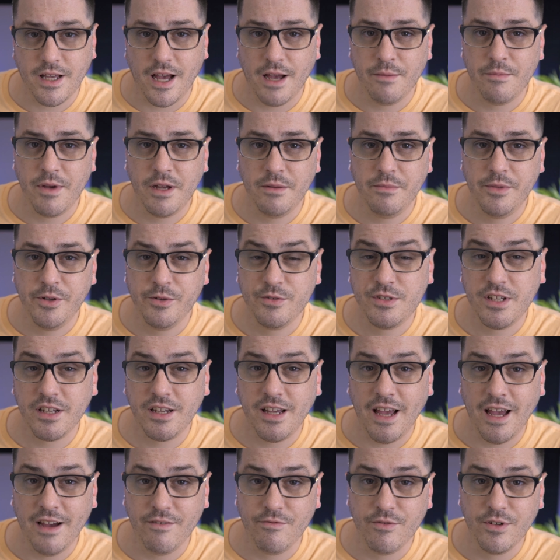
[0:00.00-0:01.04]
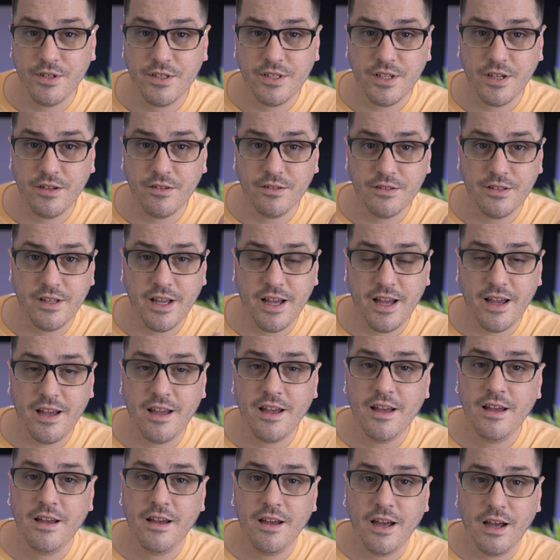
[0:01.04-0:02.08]
I made music every single day
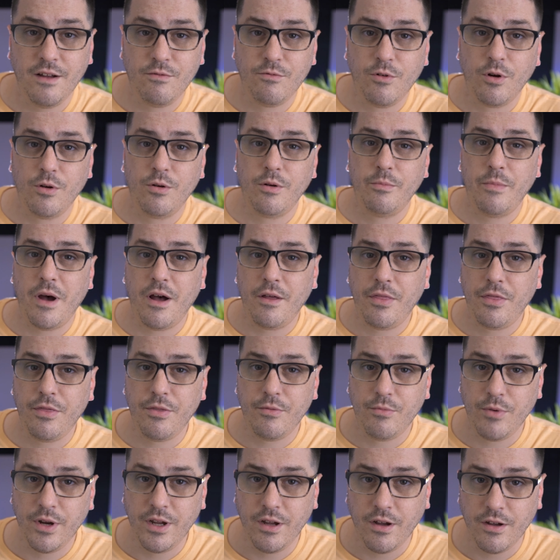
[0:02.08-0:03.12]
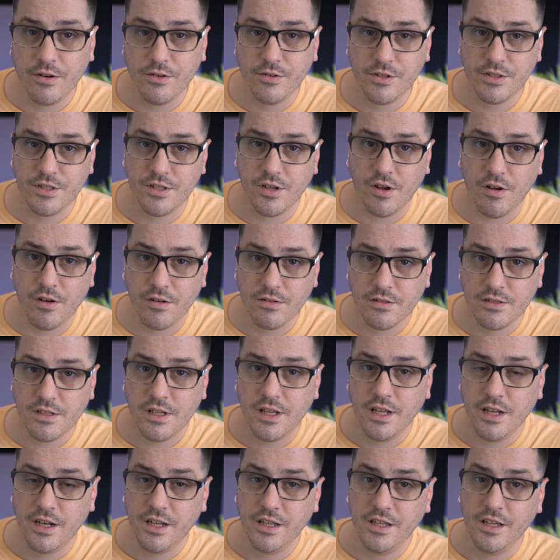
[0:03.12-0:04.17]
and wrote about 300 songs
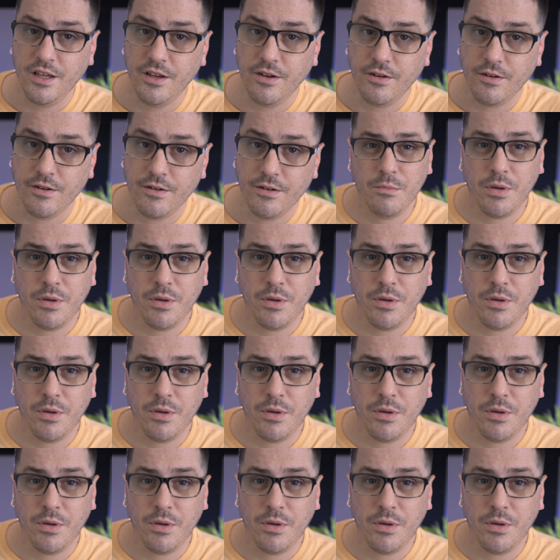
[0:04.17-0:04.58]
in a year.